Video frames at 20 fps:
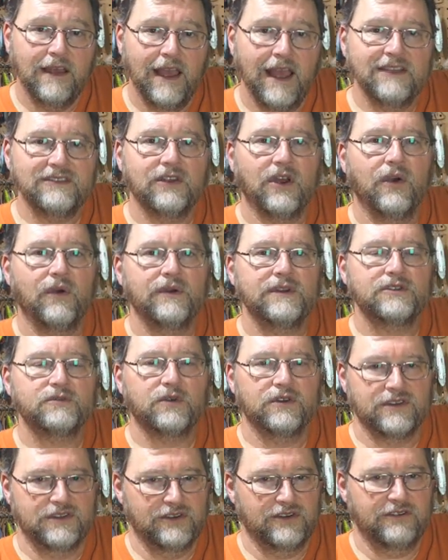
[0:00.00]
As always,
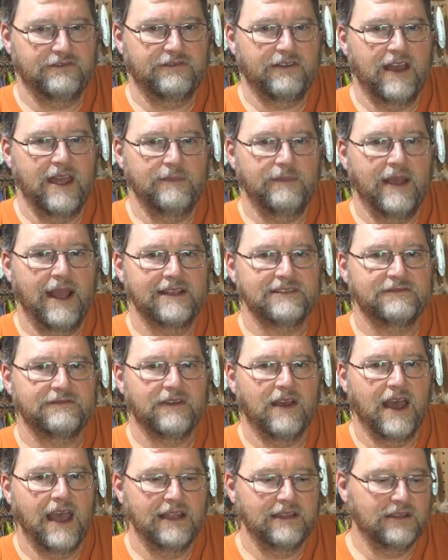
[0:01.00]
we're Certified
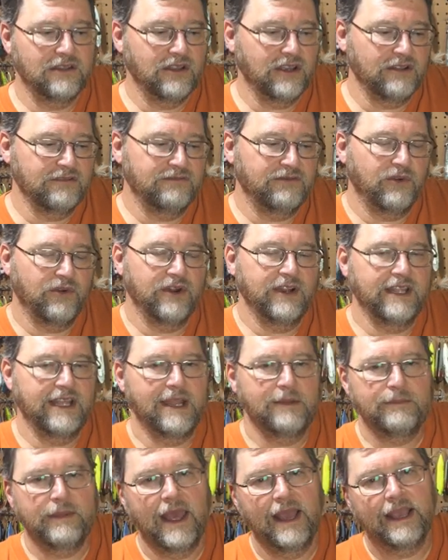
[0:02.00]
Bassified. Looking forward to
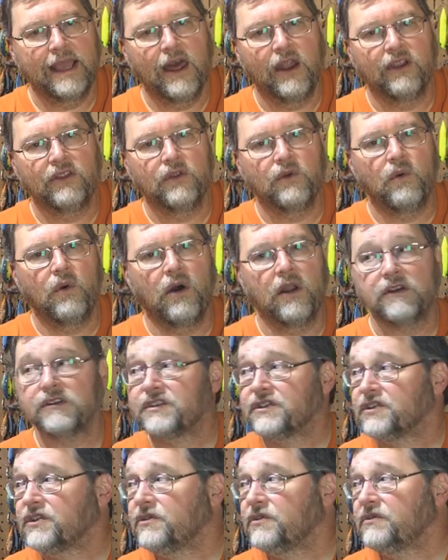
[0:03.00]
getting back out on the water
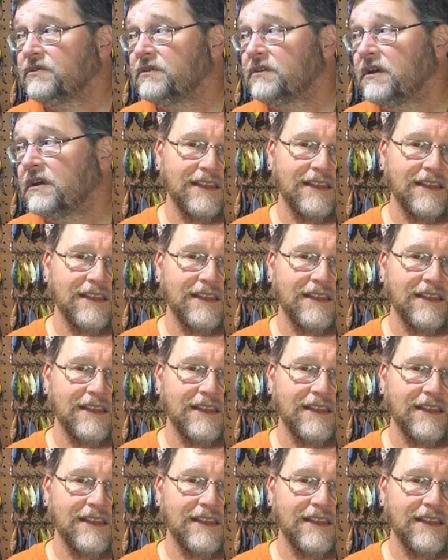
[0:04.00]
soon.